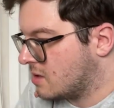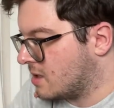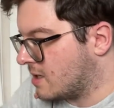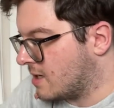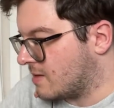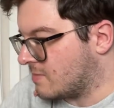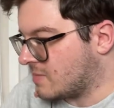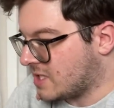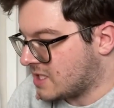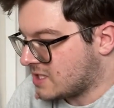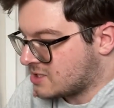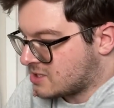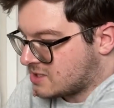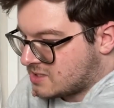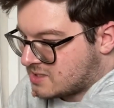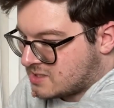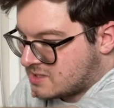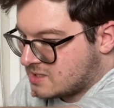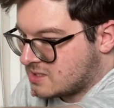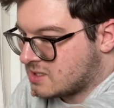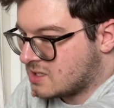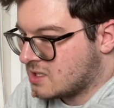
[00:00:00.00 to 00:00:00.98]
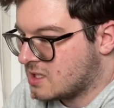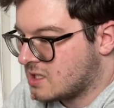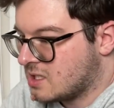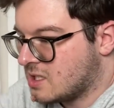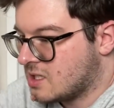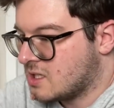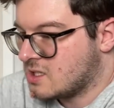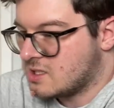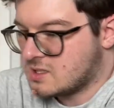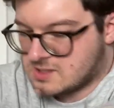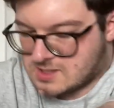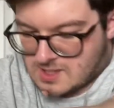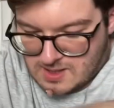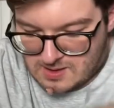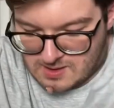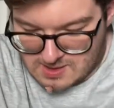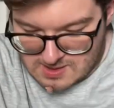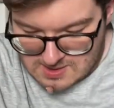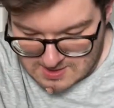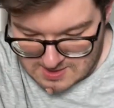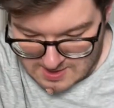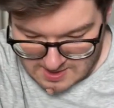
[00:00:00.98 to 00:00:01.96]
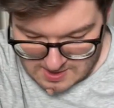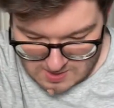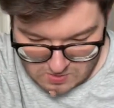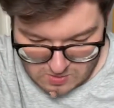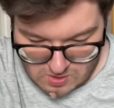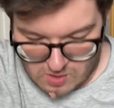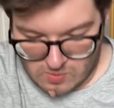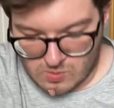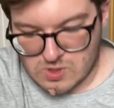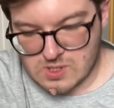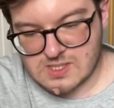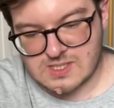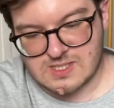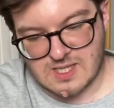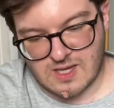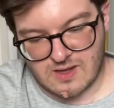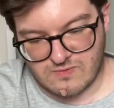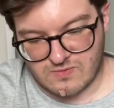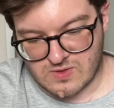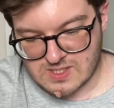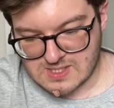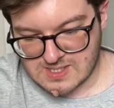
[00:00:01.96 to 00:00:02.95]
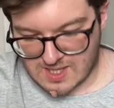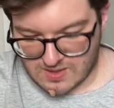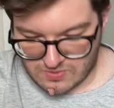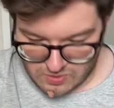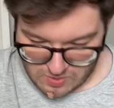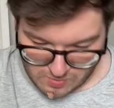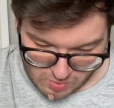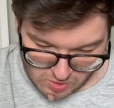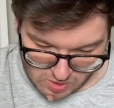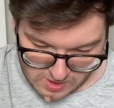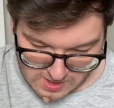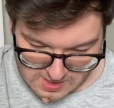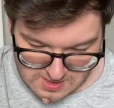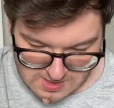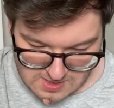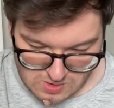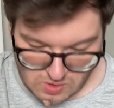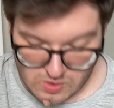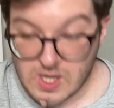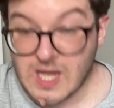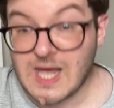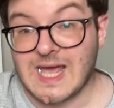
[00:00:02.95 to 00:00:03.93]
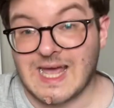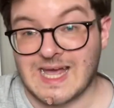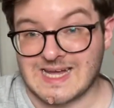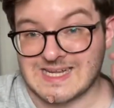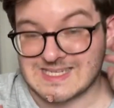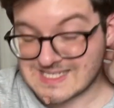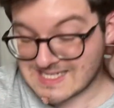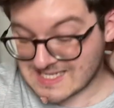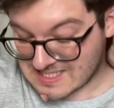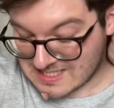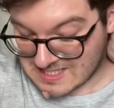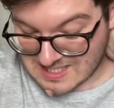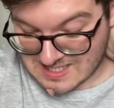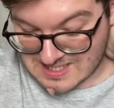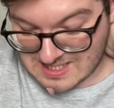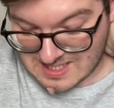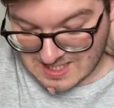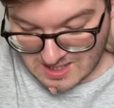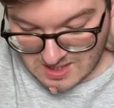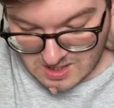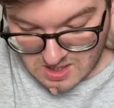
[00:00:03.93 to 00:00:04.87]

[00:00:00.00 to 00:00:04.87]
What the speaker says: let me just put this down. I want to see if this has the prices on. It did. This,